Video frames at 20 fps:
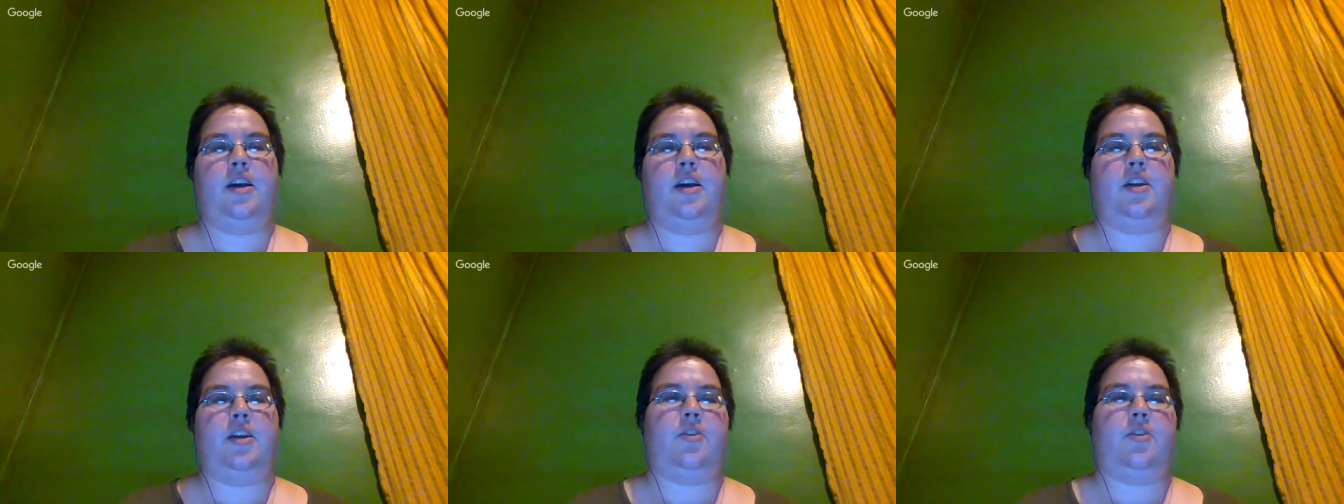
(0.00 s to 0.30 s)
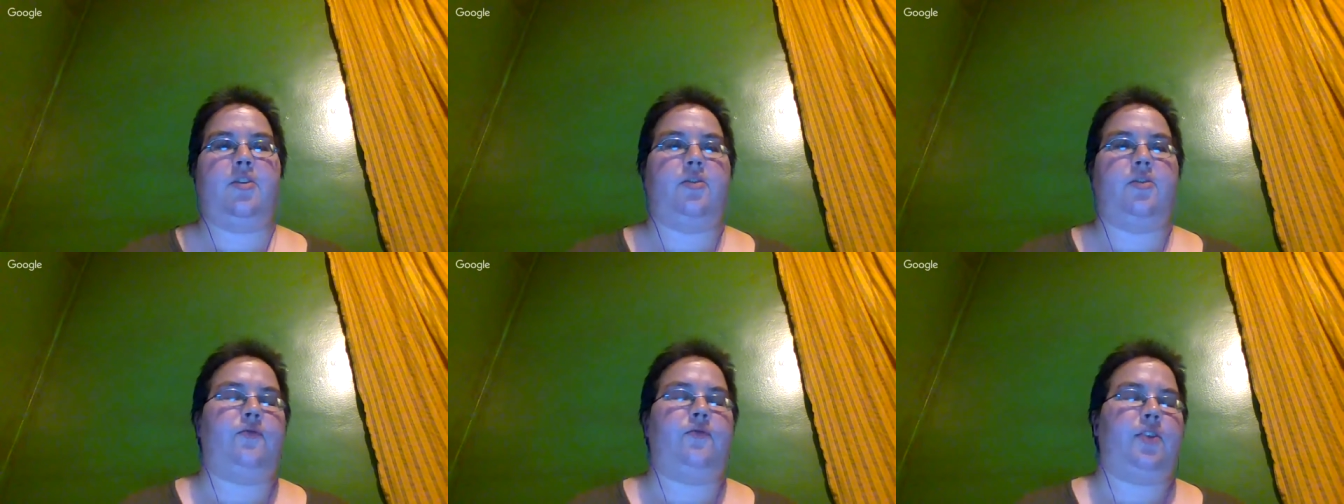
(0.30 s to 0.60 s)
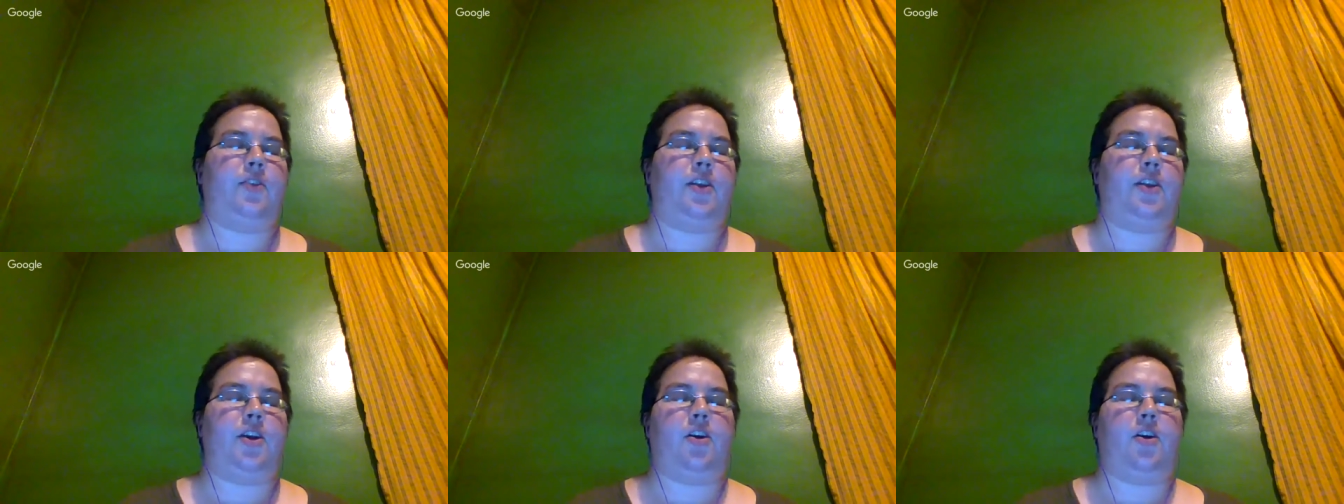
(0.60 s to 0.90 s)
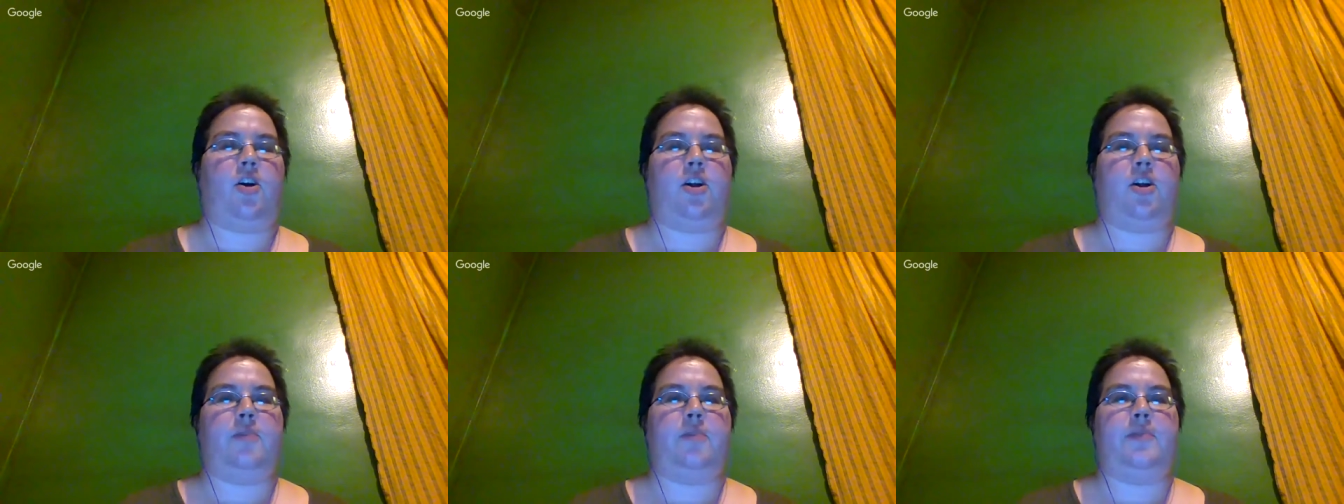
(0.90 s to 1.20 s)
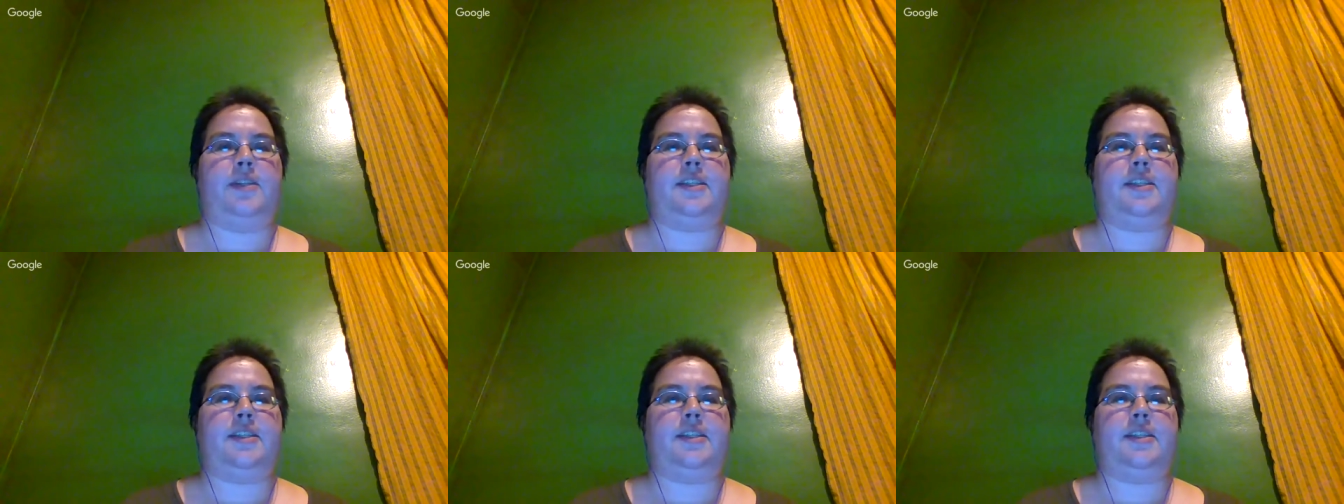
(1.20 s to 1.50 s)
You know, for the
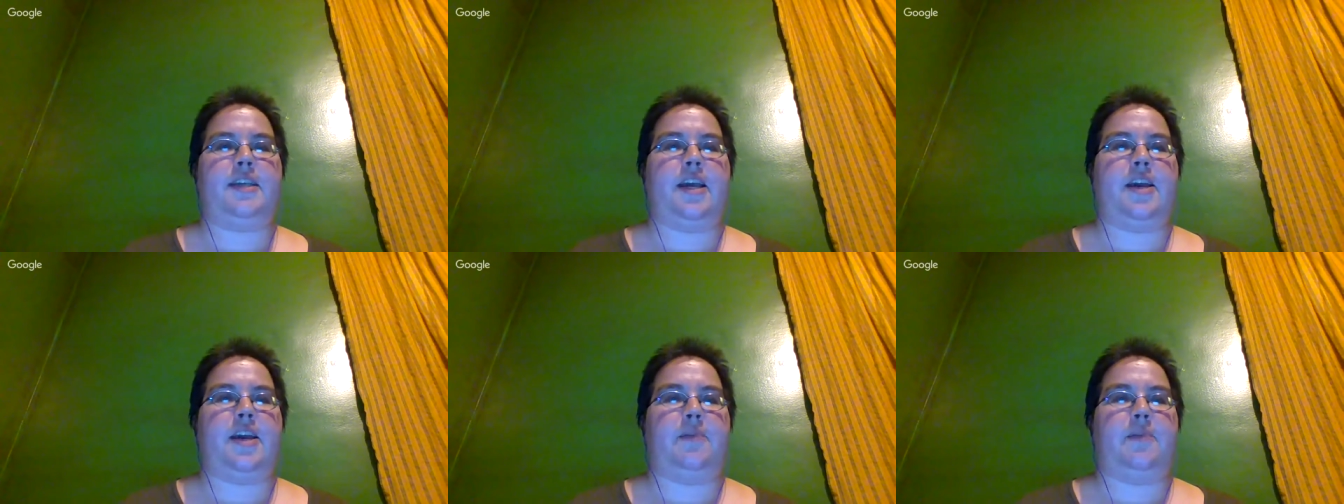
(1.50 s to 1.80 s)
argument to say,